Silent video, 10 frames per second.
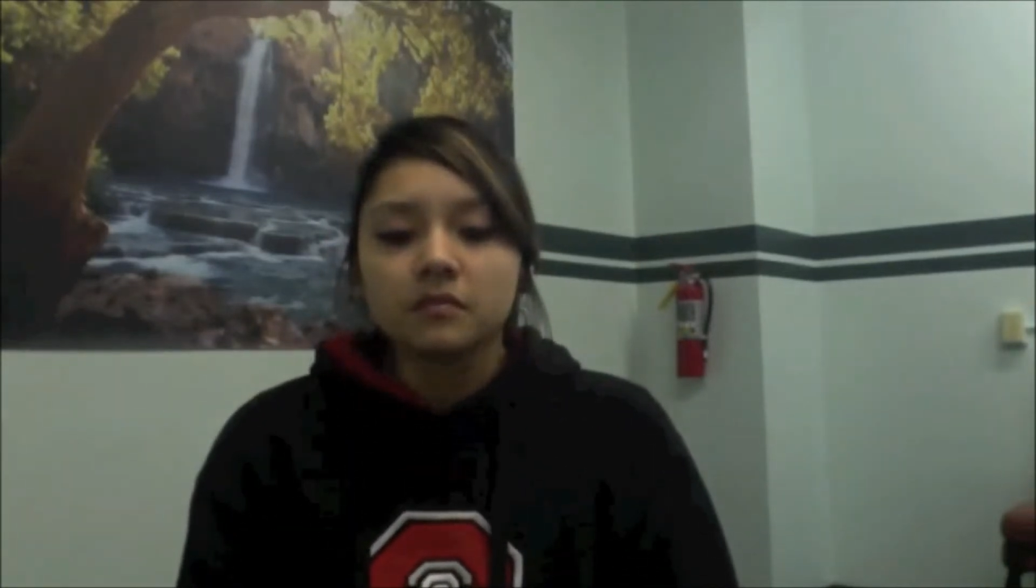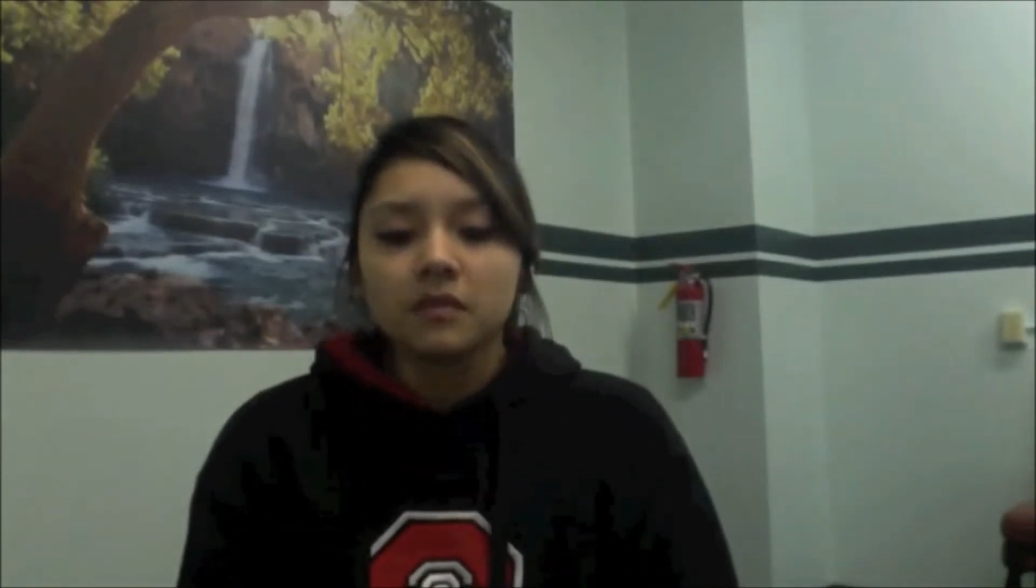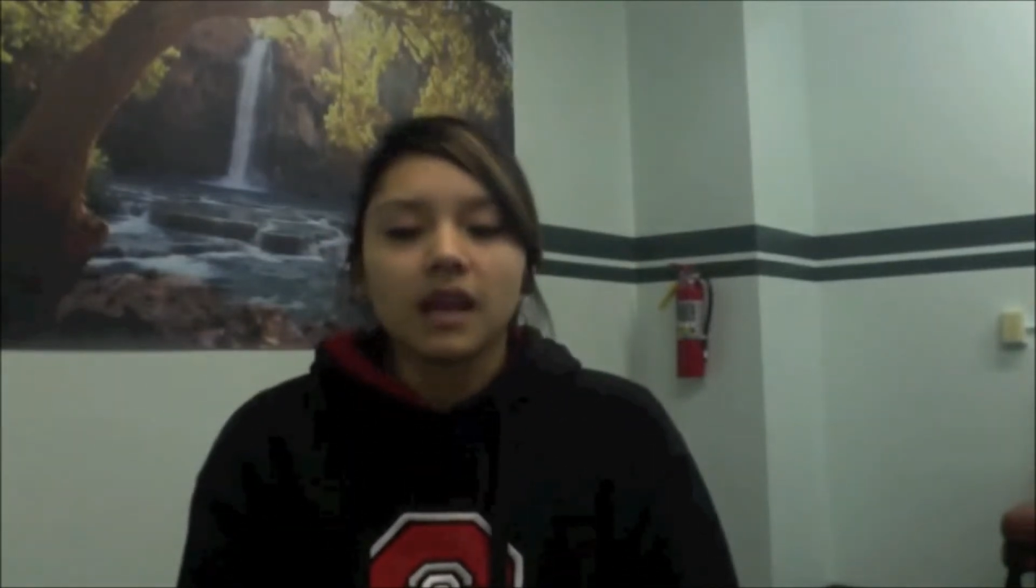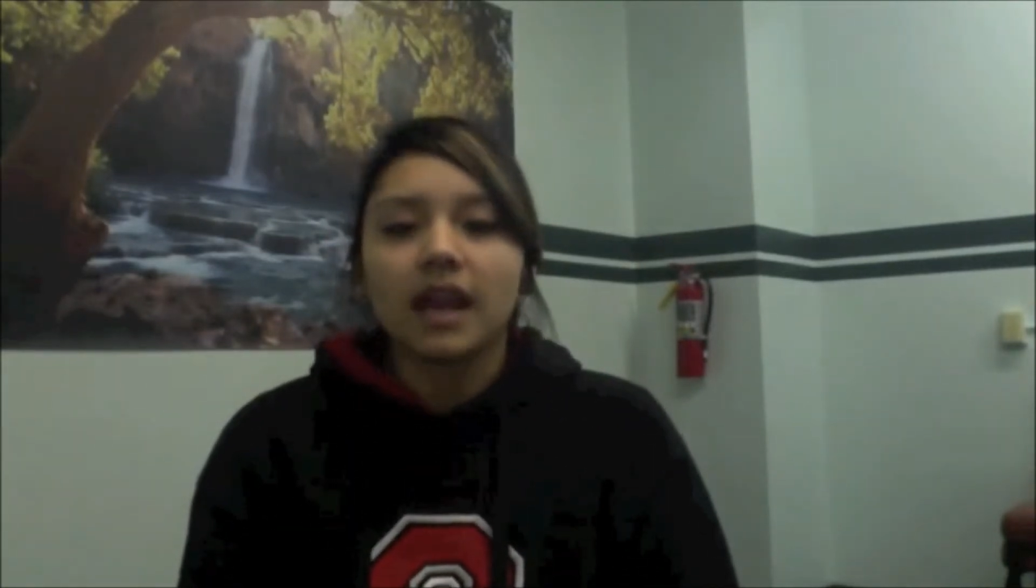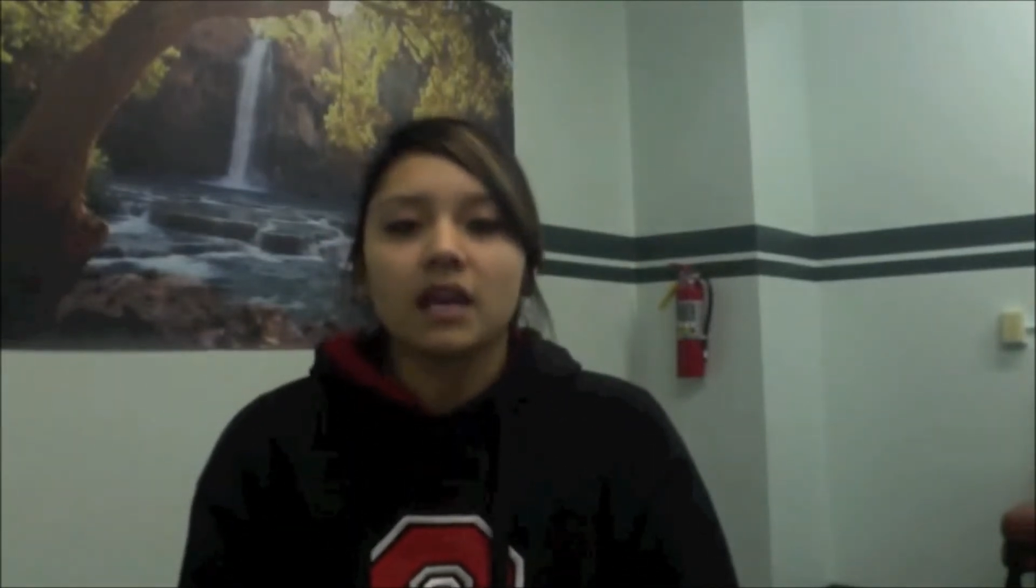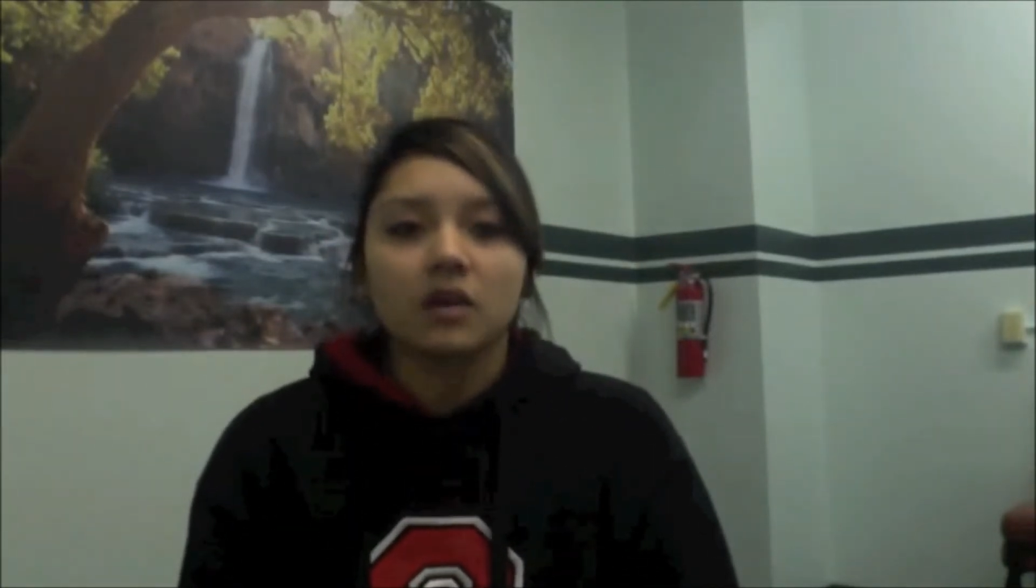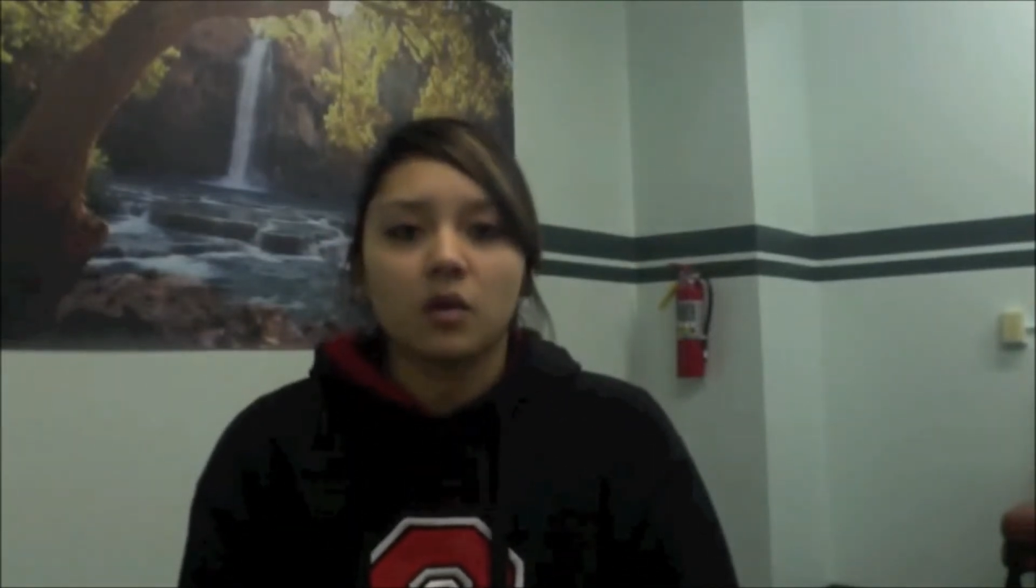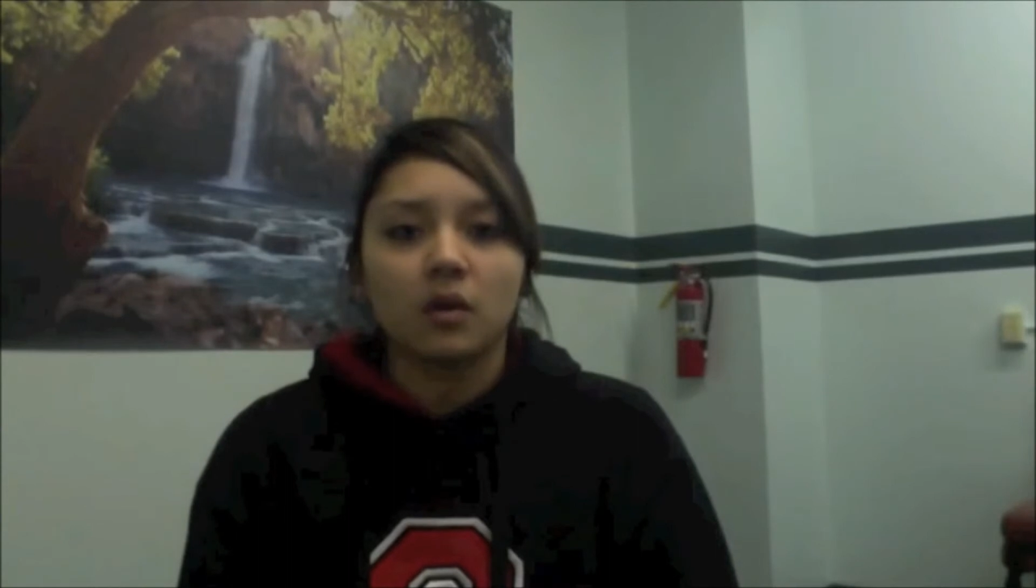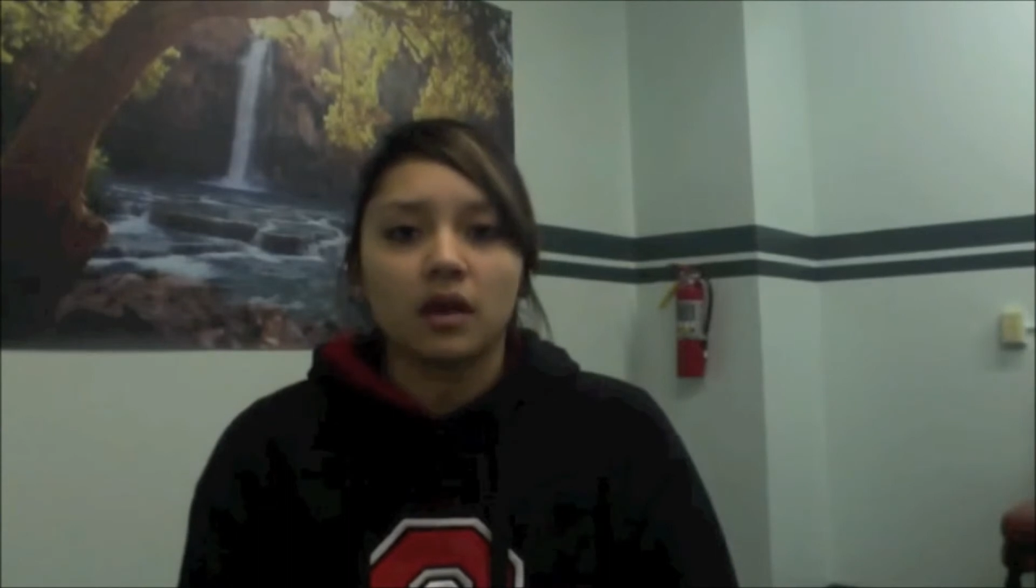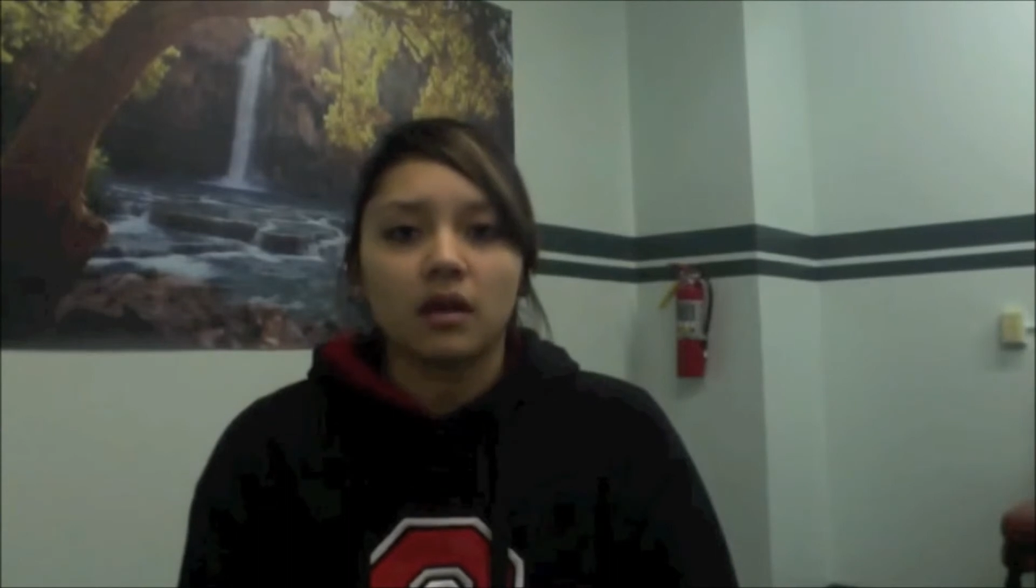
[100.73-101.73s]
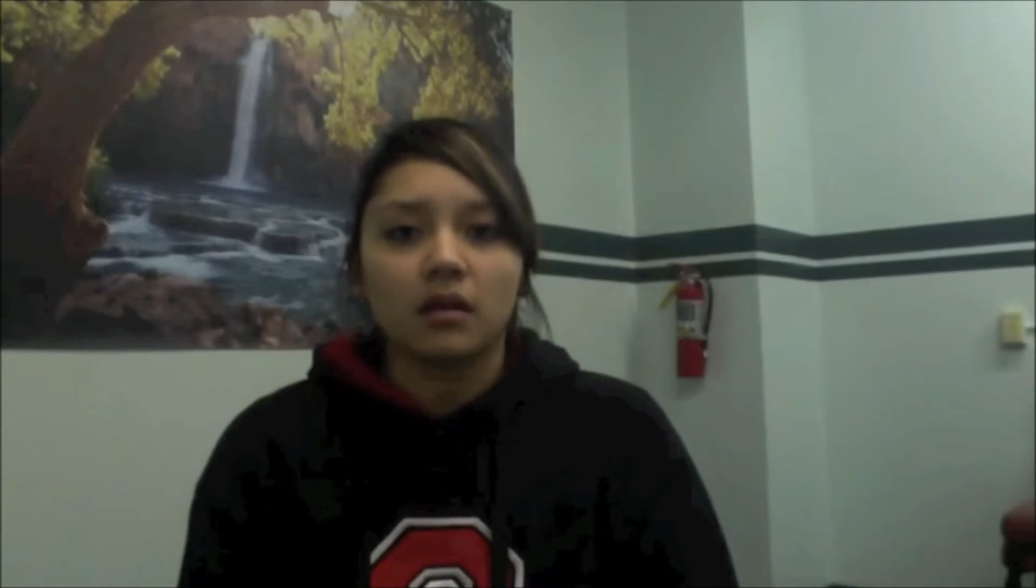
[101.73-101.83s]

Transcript: like, I didn't quit